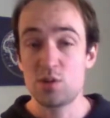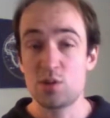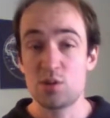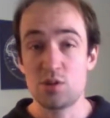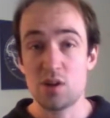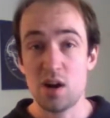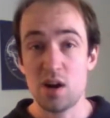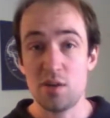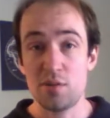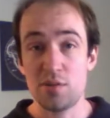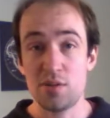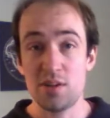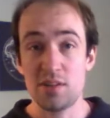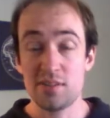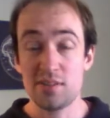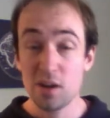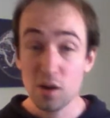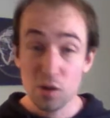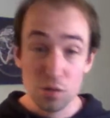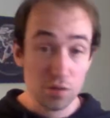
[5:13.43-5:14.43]
try it for
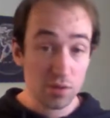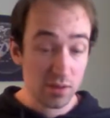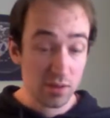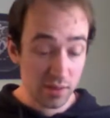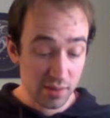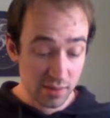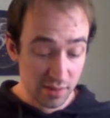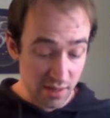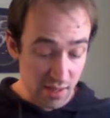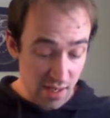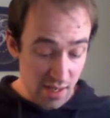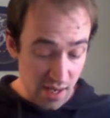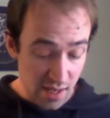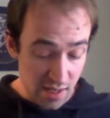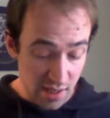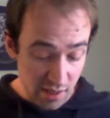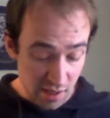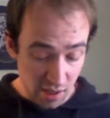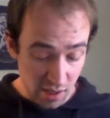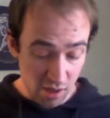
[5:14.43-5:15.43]
yourself, see how
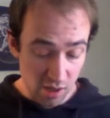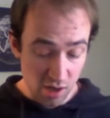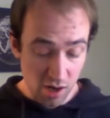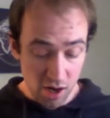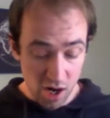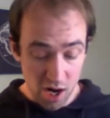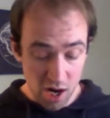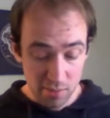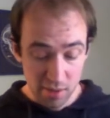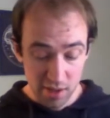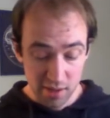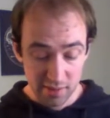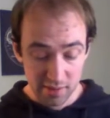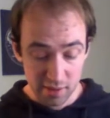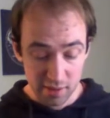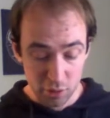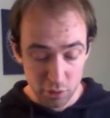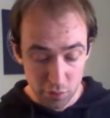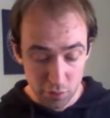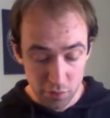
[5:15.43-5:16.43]
you go. I
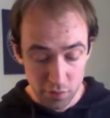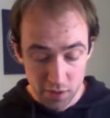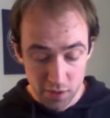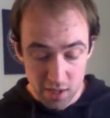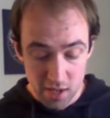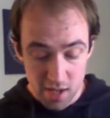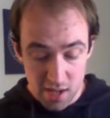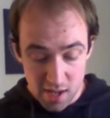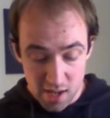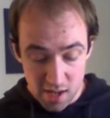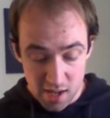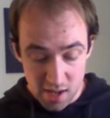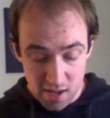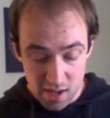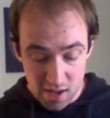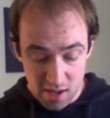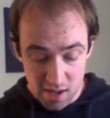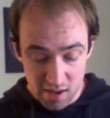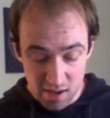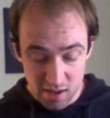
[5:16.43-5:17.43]
myself,
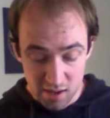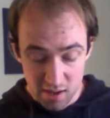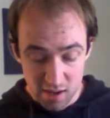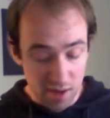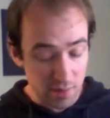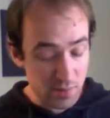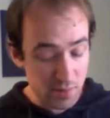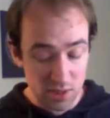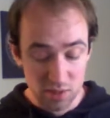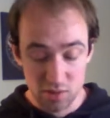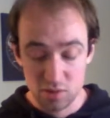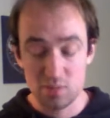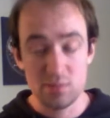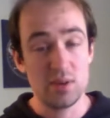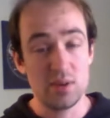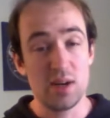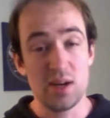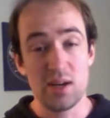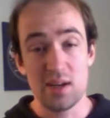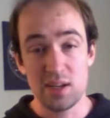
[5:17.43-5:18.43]
I've been doing
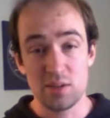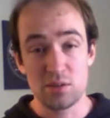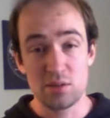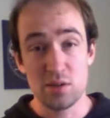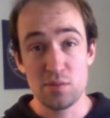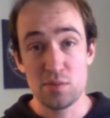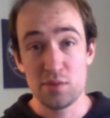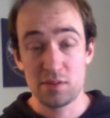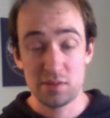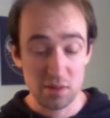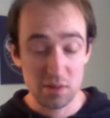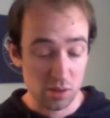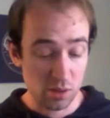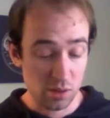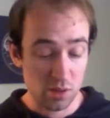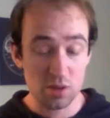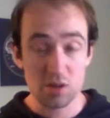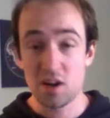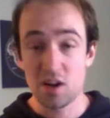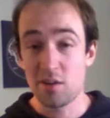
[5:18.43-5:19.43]
my Electron for so
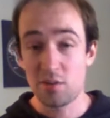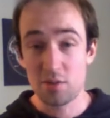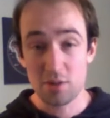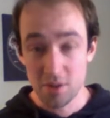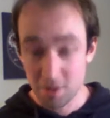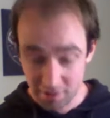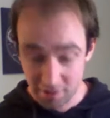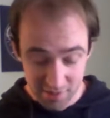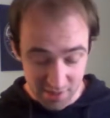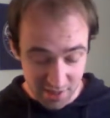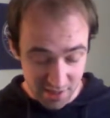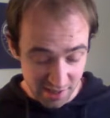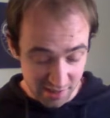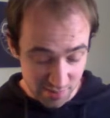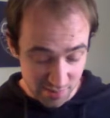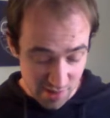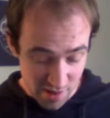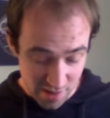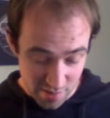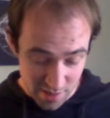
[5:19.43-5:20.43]
long, I've got to start
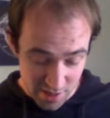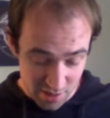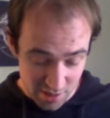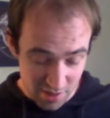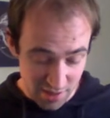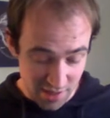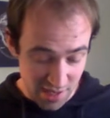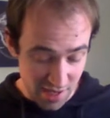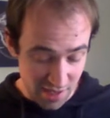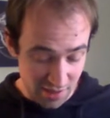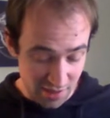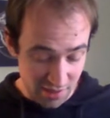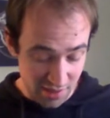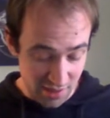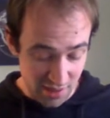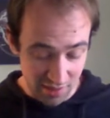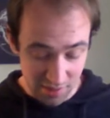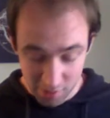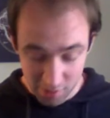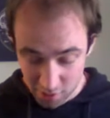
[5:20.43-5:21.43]
experimenting with other
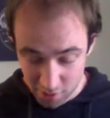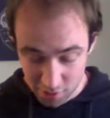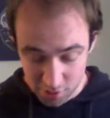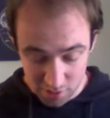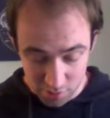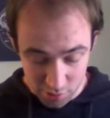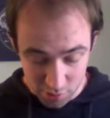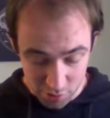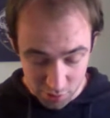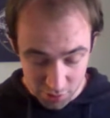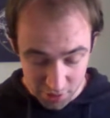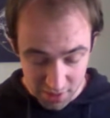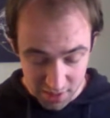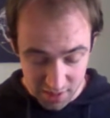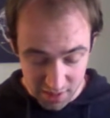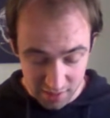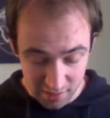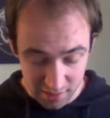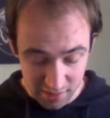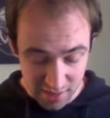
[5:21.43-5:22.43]
things. I've got to do more
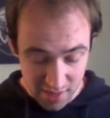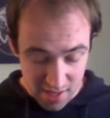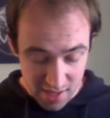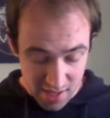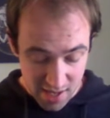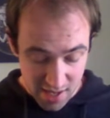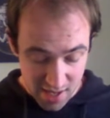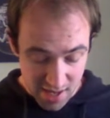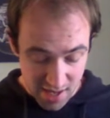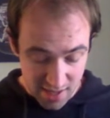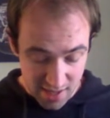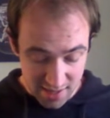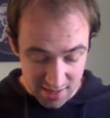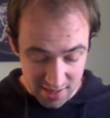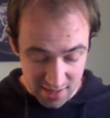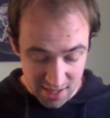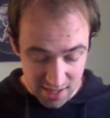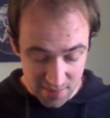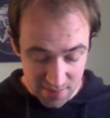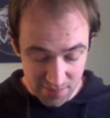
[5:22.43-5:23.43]
things. And
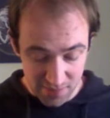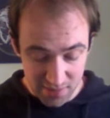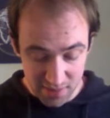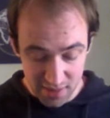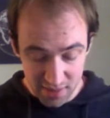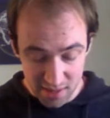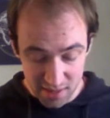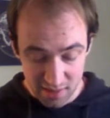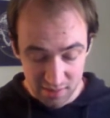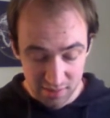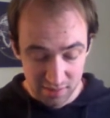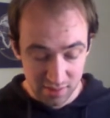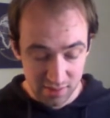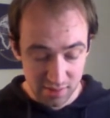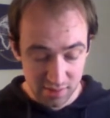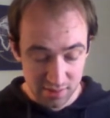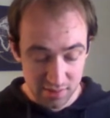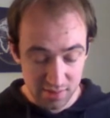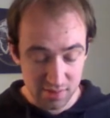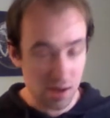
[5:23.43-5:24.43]

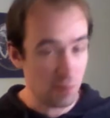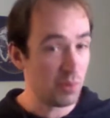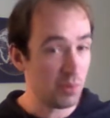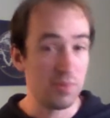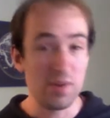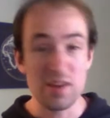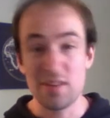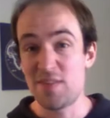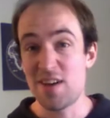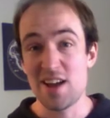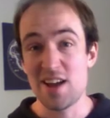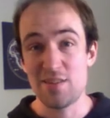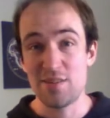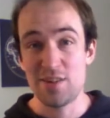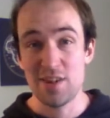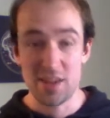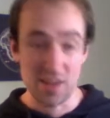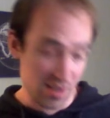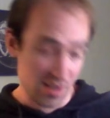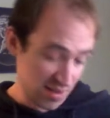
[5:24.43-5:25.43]
this, I'm a big fan of
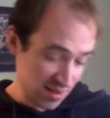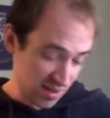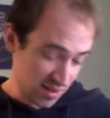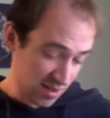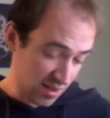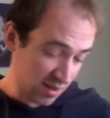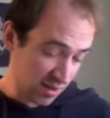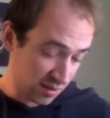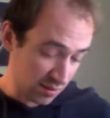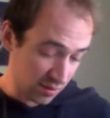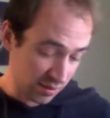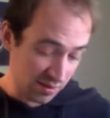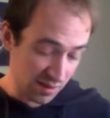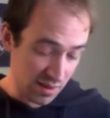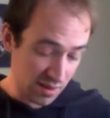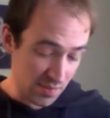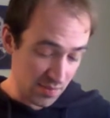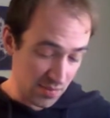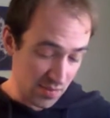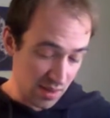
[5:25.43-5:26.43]
air. It's
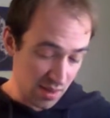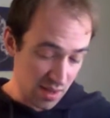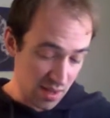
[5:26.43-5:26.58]
obviously,